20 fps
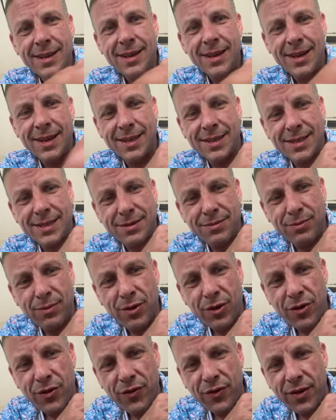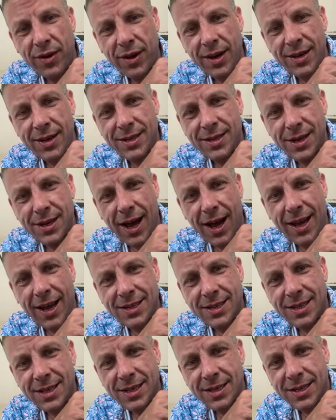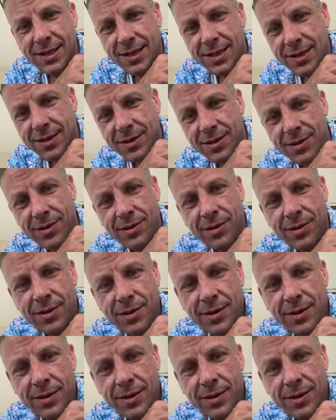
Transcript: Is moving. Is not sitting still.